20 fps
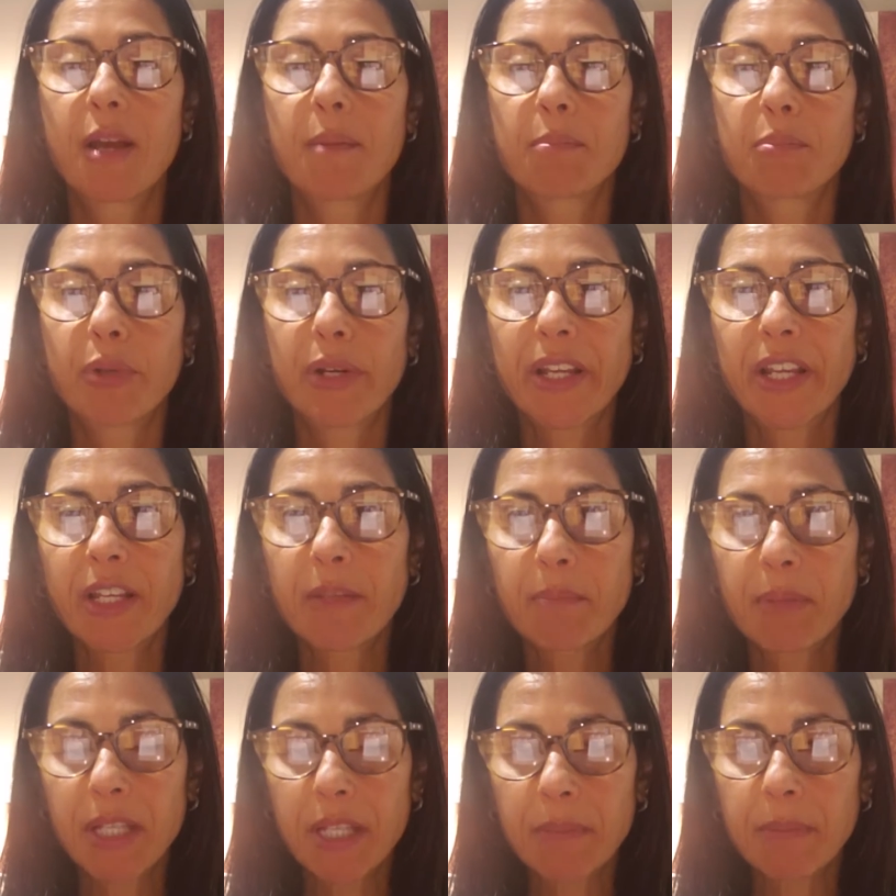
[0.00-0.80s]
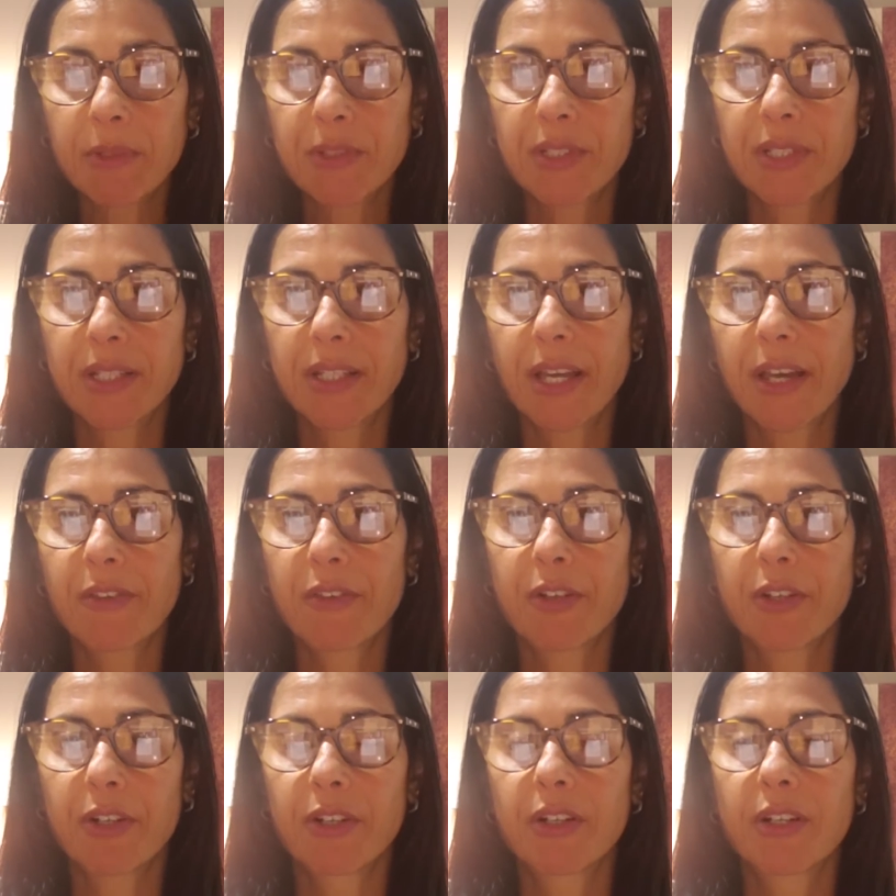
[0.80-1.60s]
bringing people
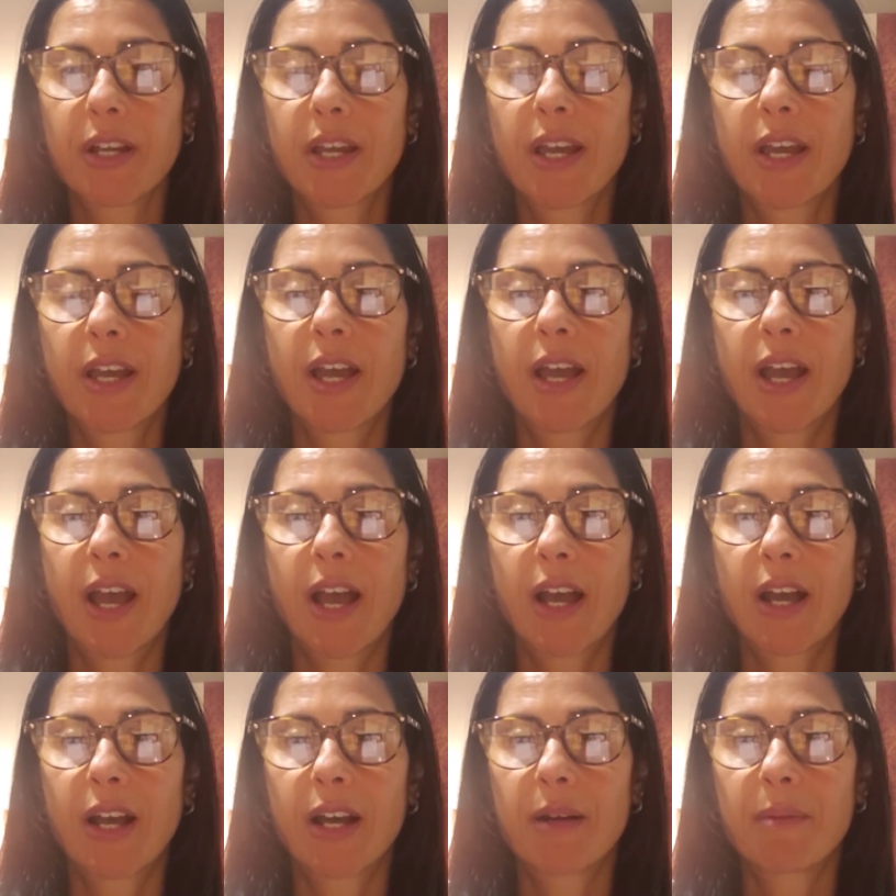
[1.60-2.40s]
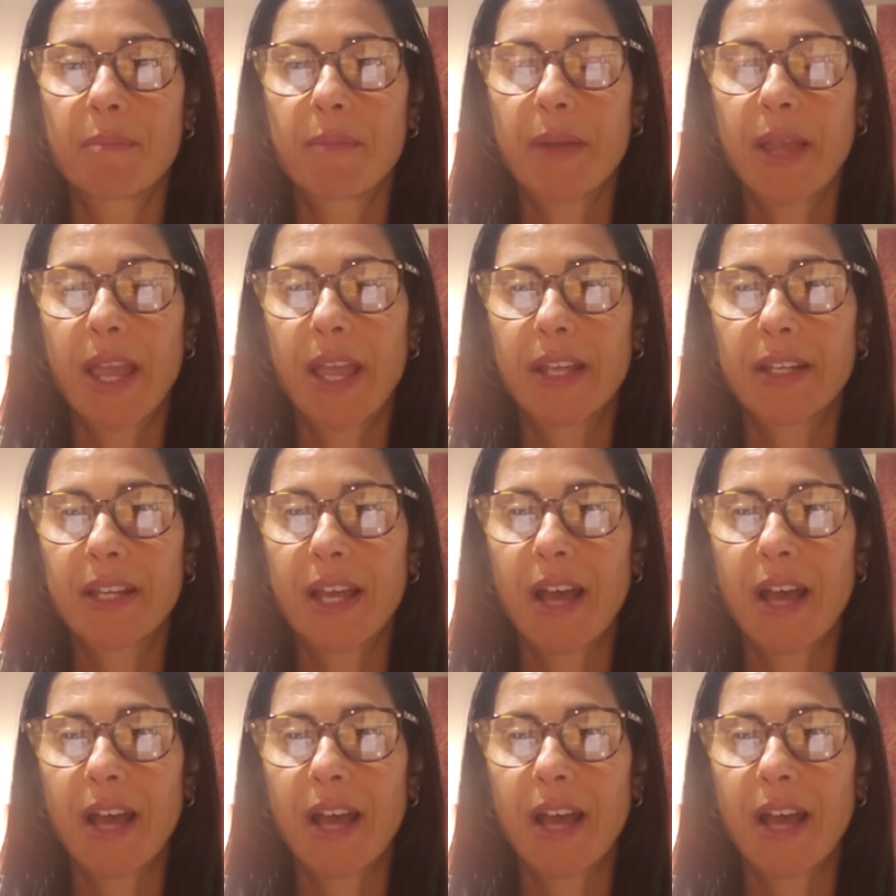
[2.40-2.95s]
together and